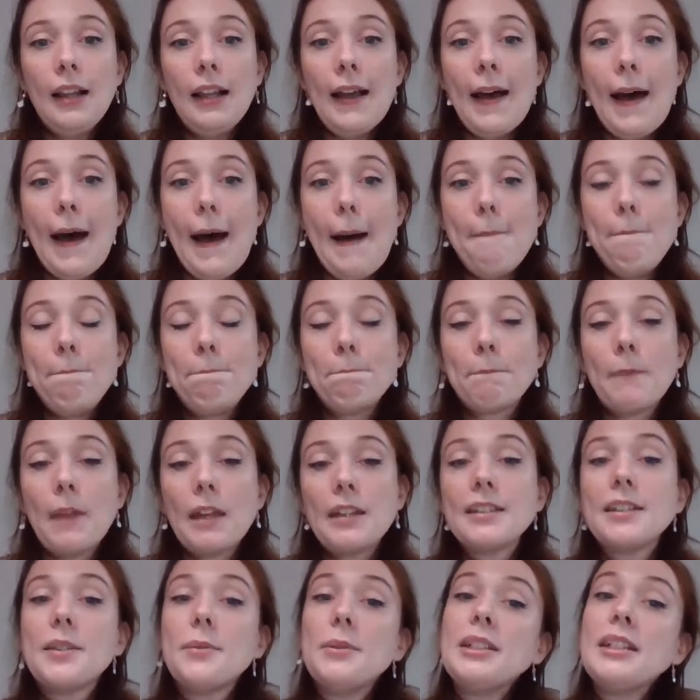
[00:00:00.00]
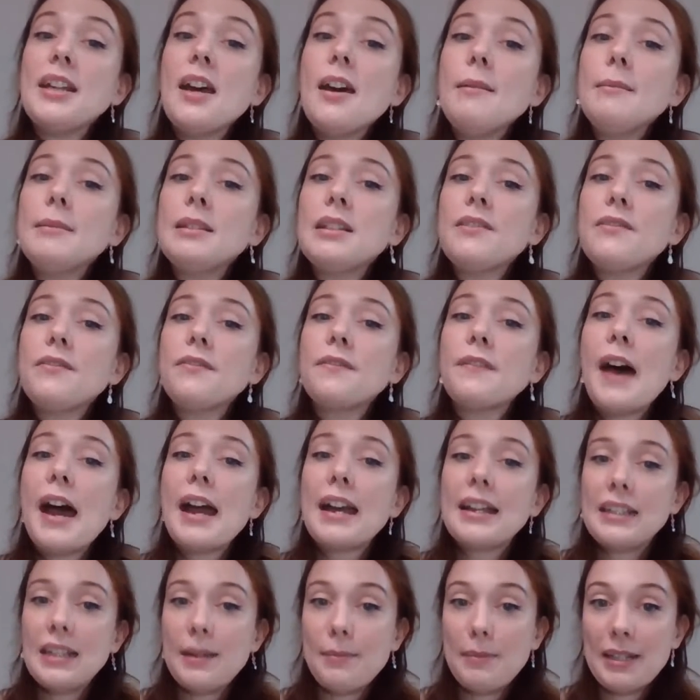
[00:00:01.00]
So in terms of
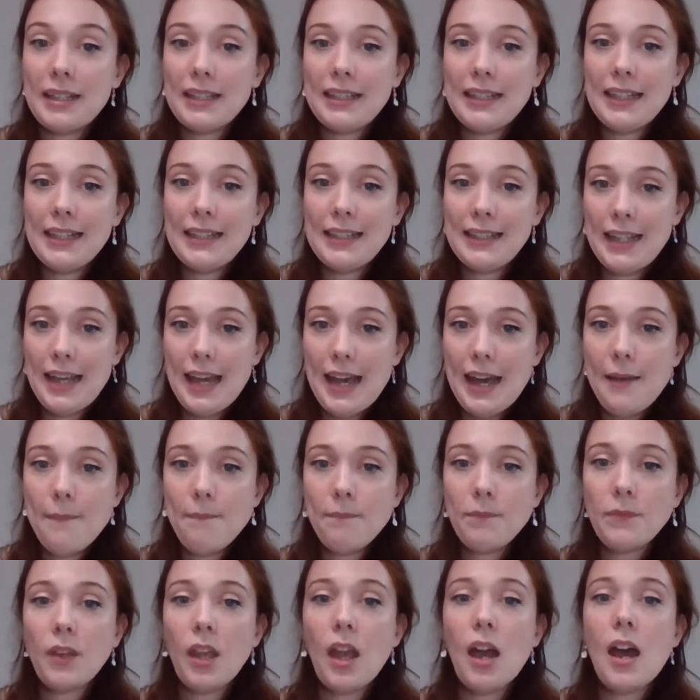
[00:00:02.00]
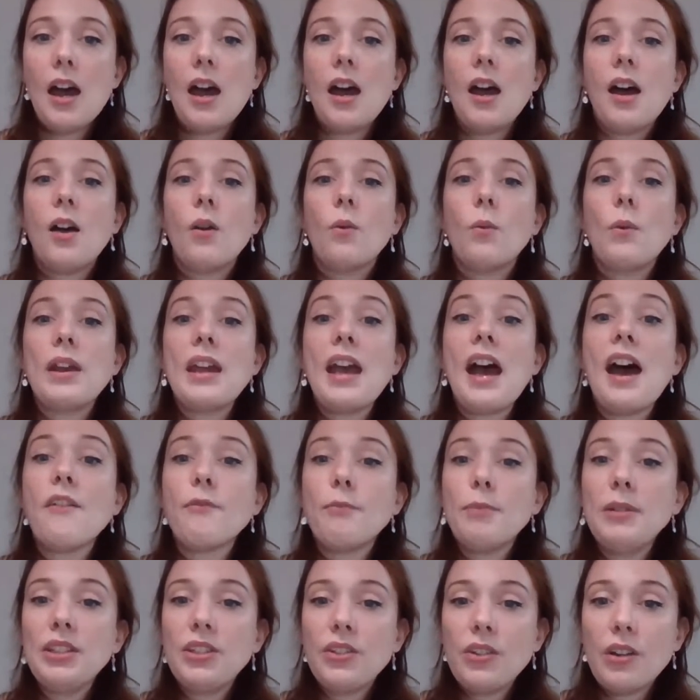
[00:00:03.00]
academics this year, we have
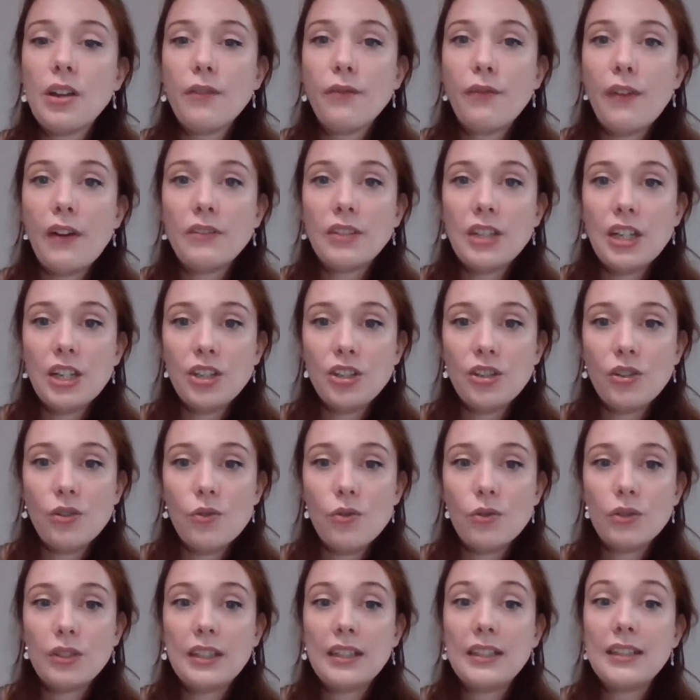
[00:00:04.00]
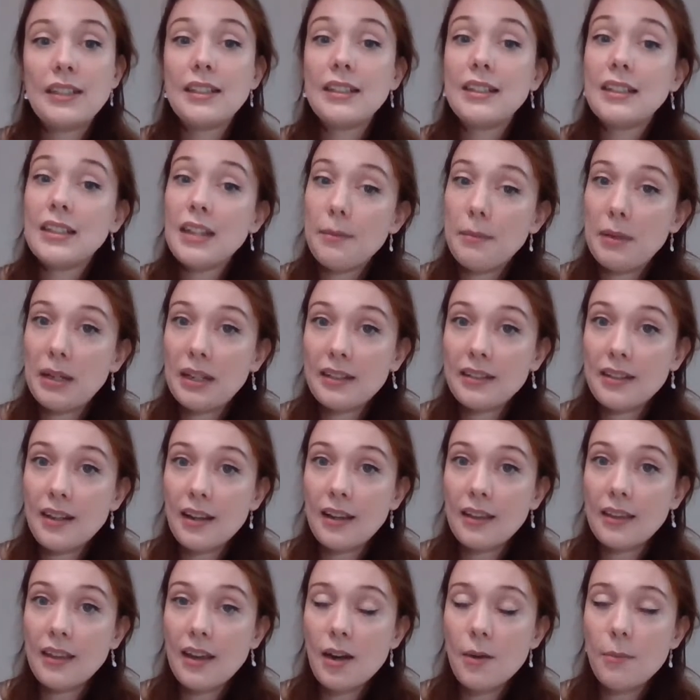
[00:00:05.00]
been doing a foundation course in systemic
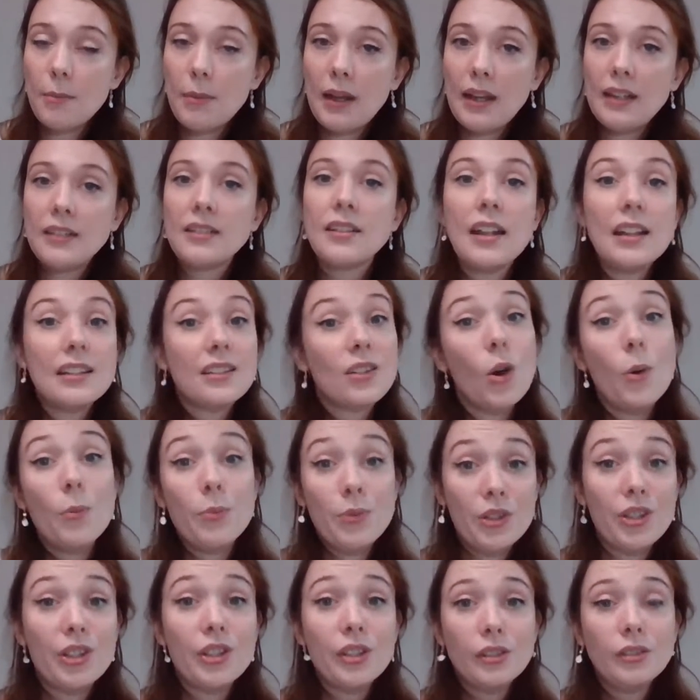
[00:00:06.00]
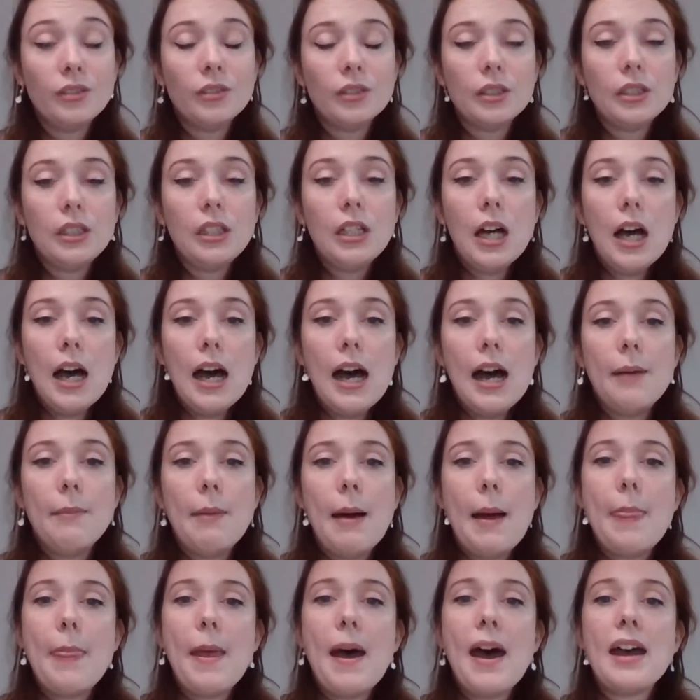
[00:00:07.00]
psychotherapy, so that's optional,
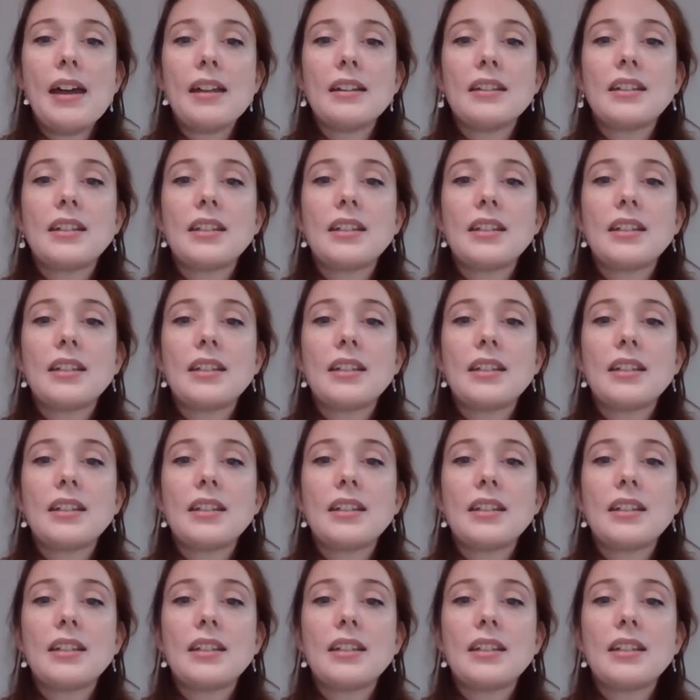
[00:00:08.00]
and that